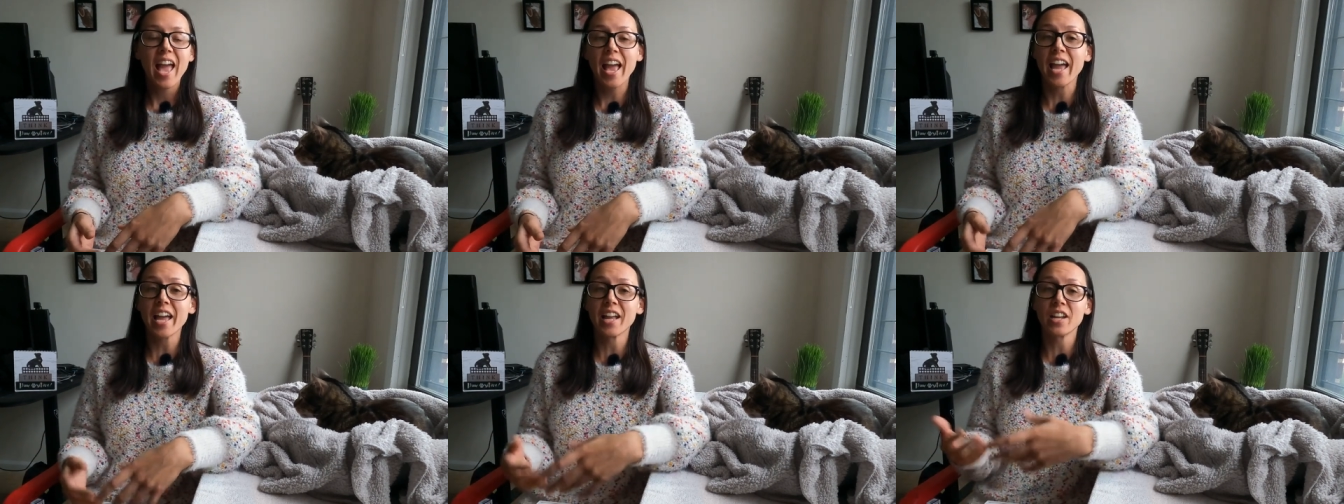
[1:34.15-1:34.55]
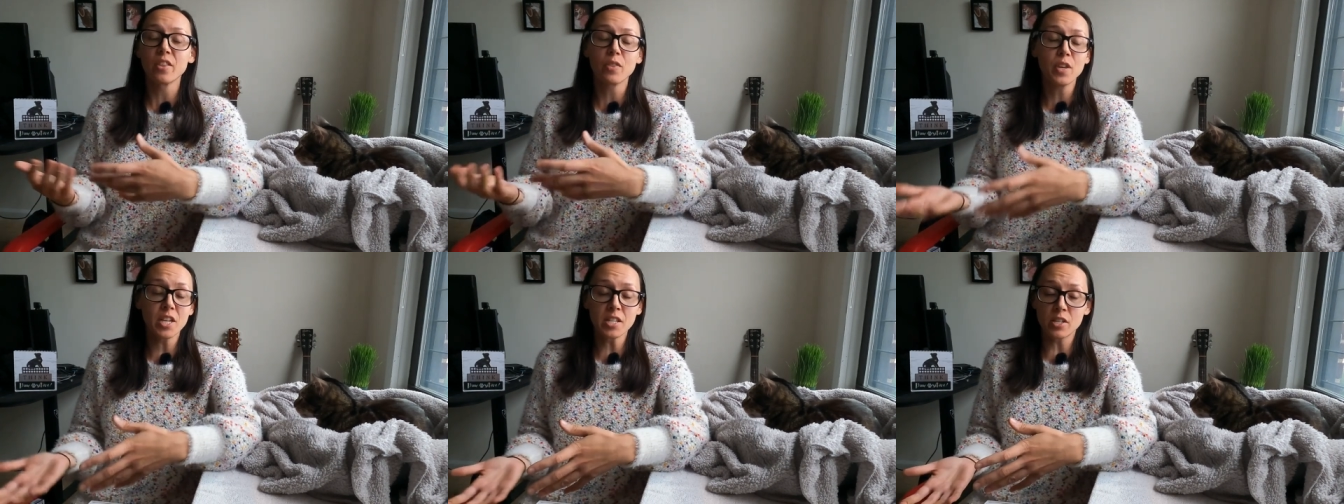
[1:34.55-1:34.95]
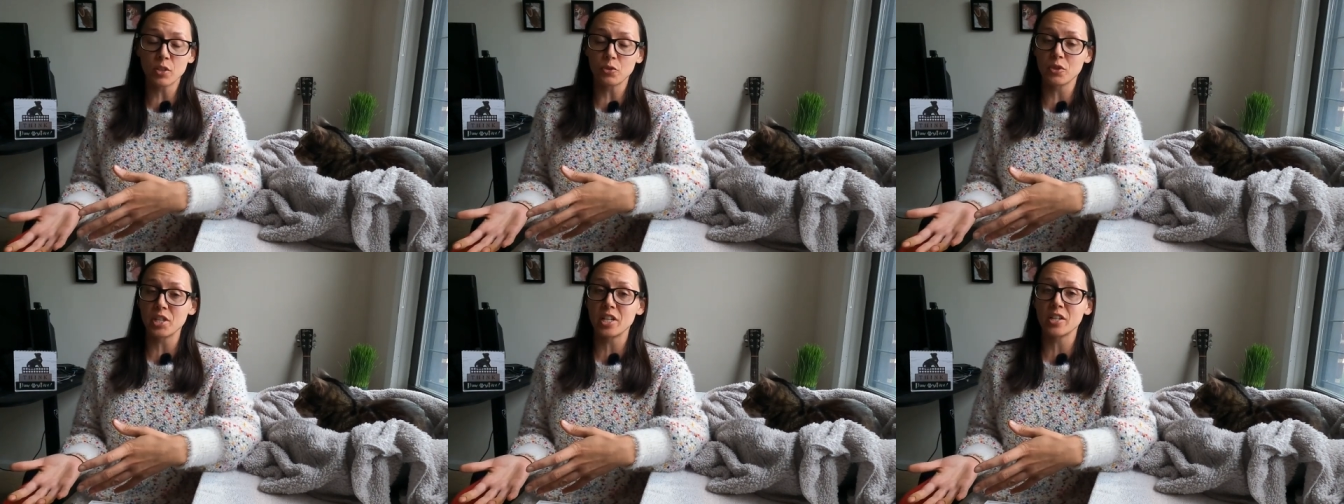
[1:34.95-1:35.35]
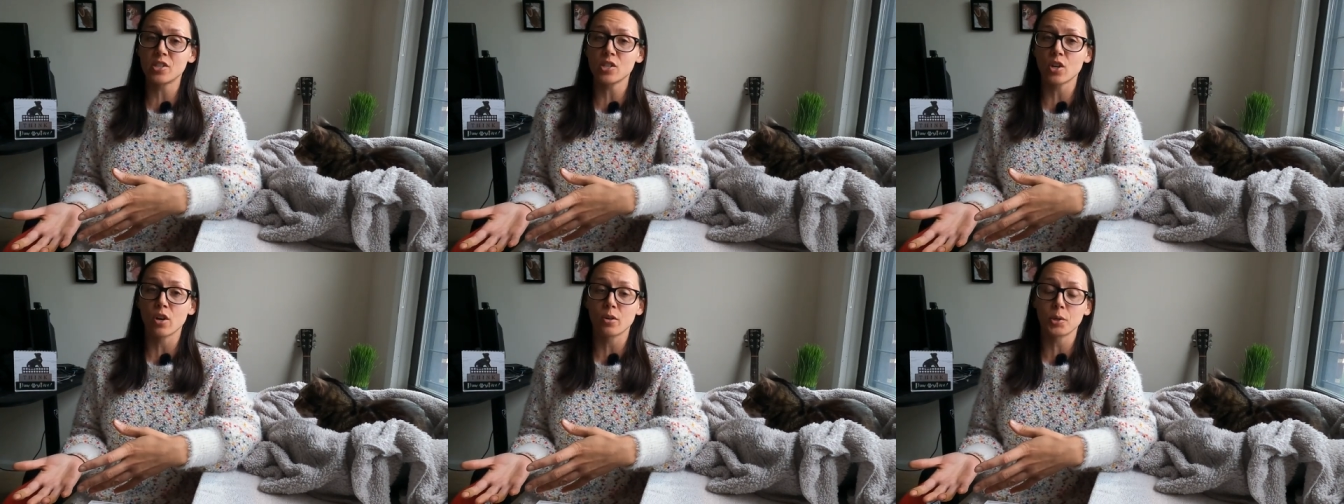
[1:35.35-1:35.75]
And these
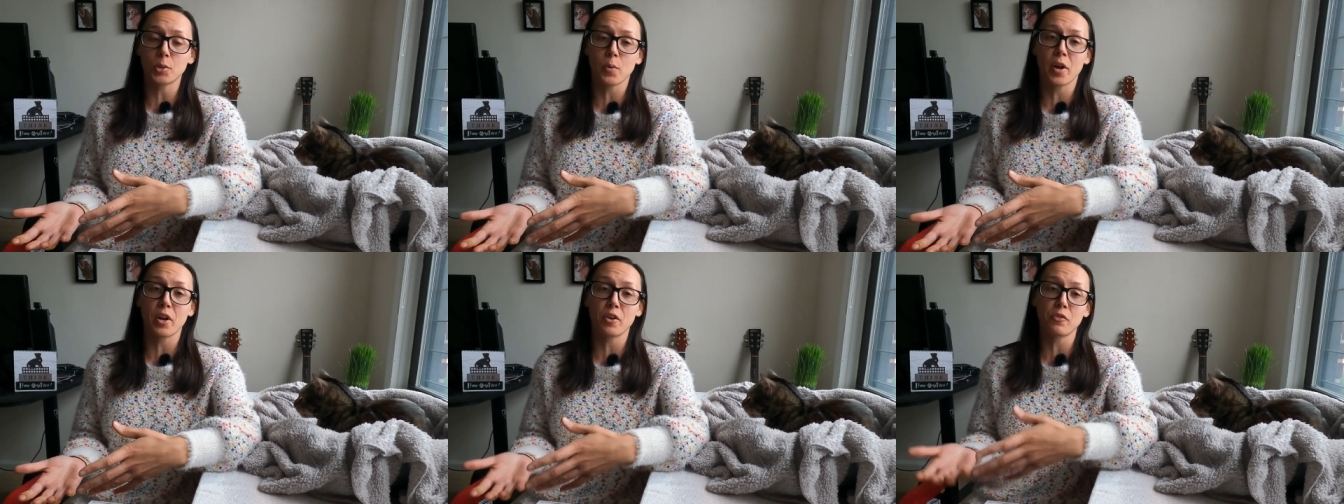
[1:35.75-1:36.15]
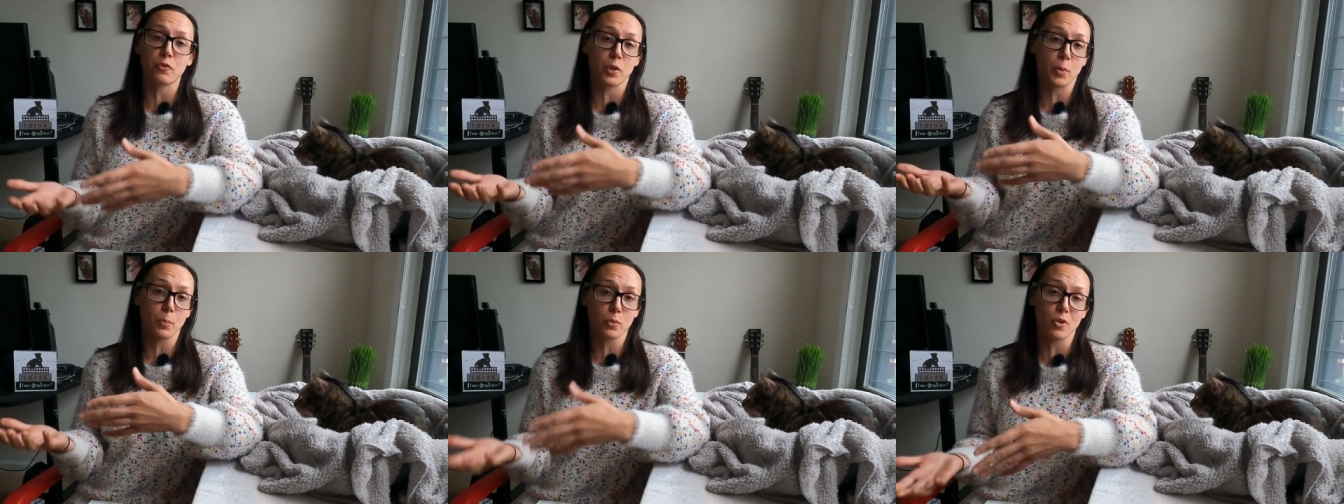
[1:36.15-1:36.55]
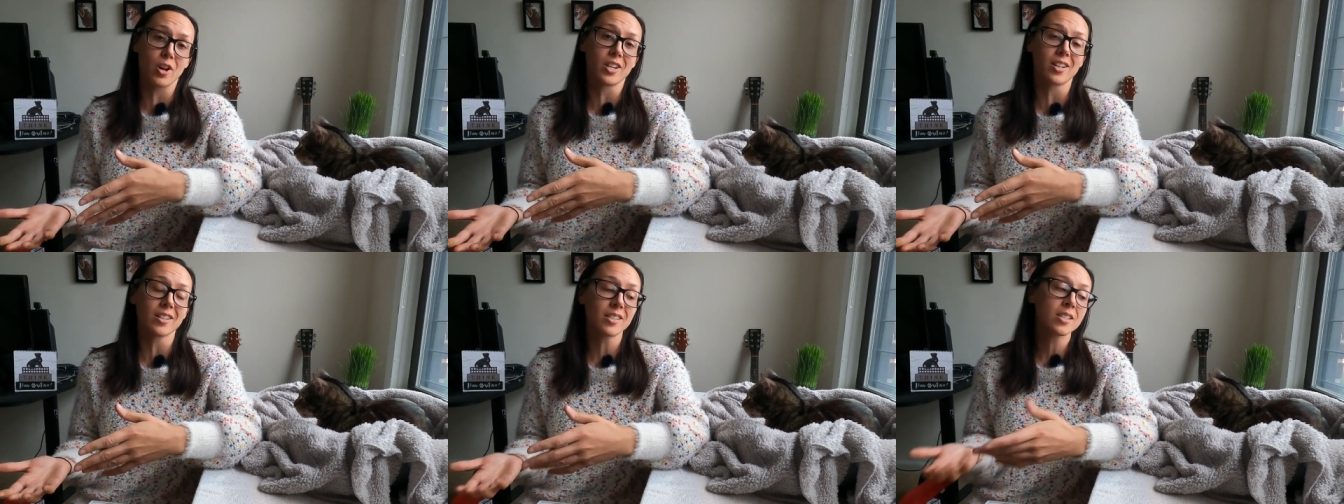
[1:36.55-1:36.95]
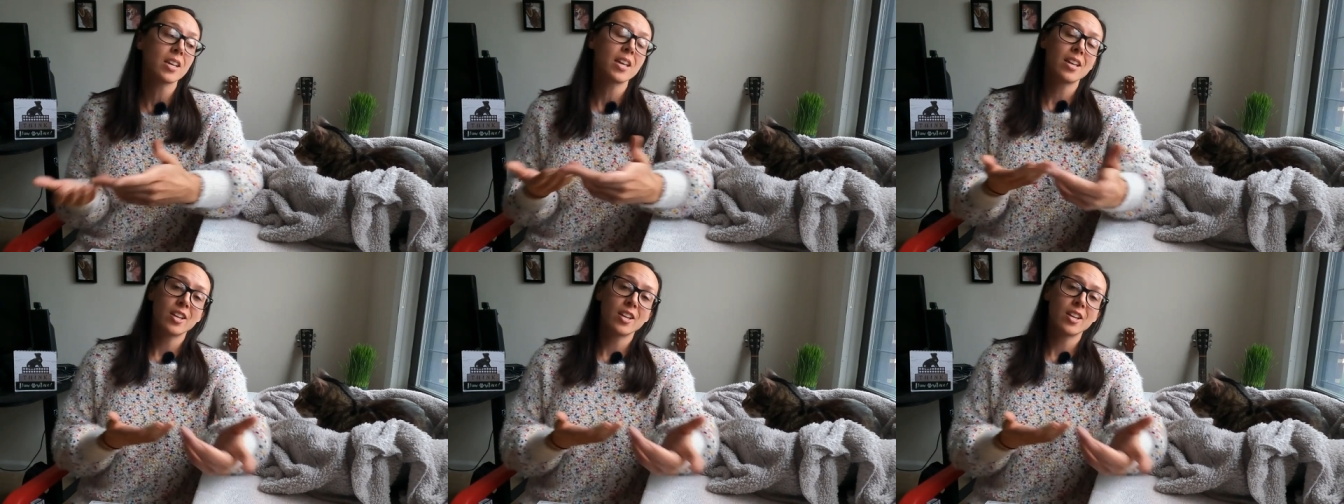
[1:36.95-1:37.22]
ingredients are required for the product